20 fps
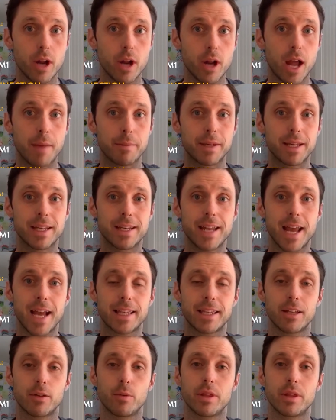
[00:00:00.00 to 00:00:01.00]
I'm
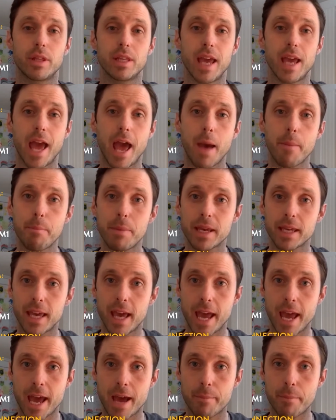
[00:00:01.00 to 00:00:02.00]
connected with the
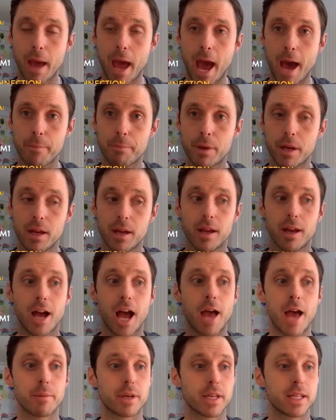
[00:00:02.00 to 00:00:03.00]
EpocCam app.
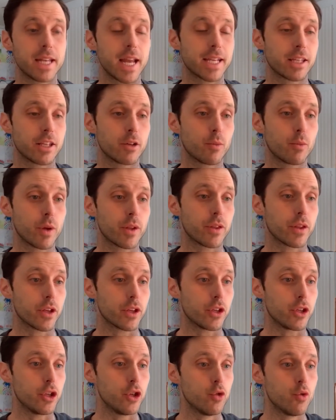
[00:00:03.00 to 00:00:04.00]
I'm connected with
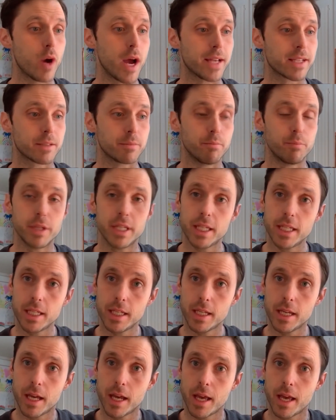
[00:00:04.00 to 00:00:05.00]
USB
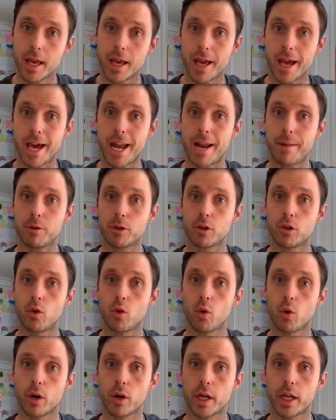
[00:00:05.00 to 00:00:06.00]
and I'm
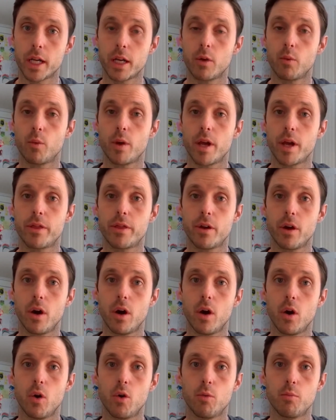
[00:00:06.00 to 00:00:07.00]
recording with
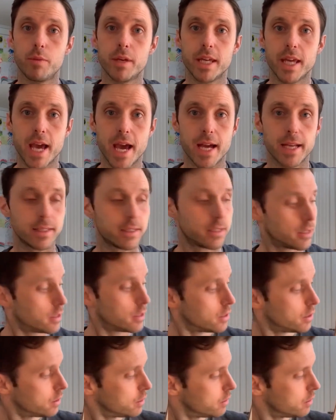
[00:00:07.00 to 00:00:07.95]
OBS,